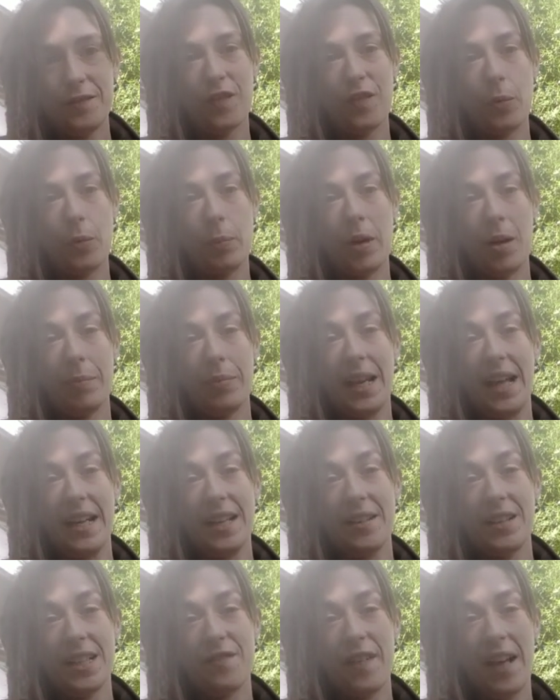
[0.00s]
the One
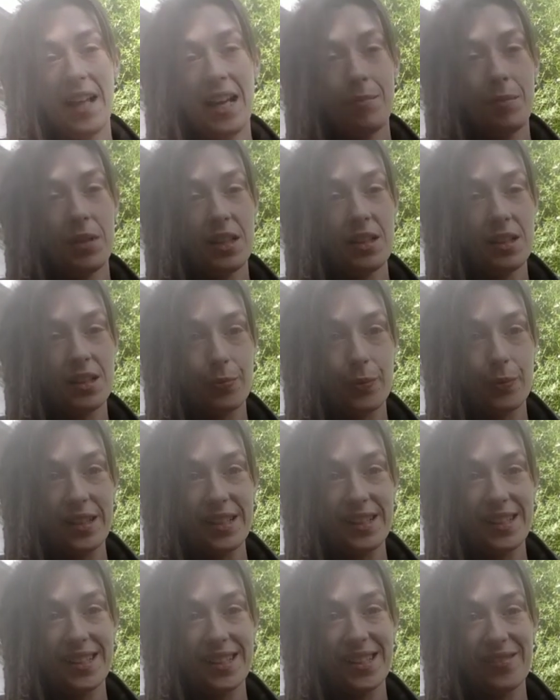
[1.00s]
Planet Development
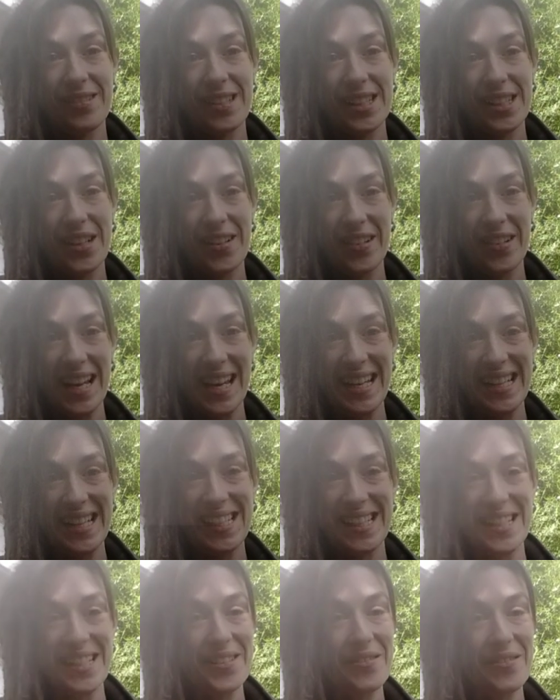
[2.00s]
was
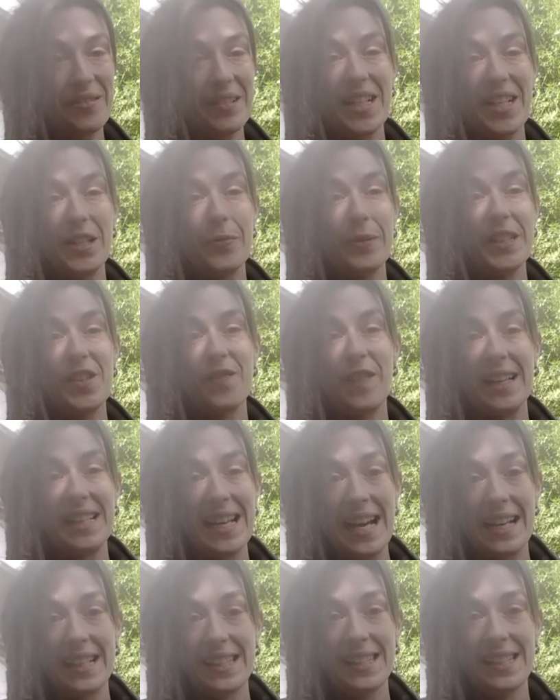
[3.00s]
created, which was
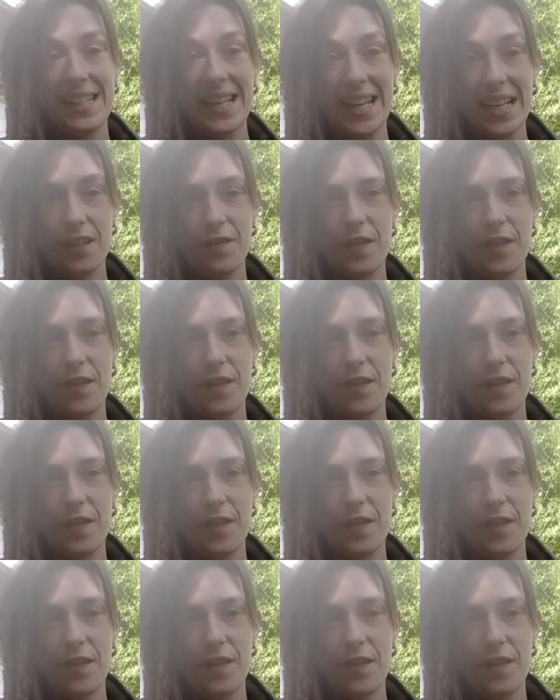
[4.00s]
fantastic.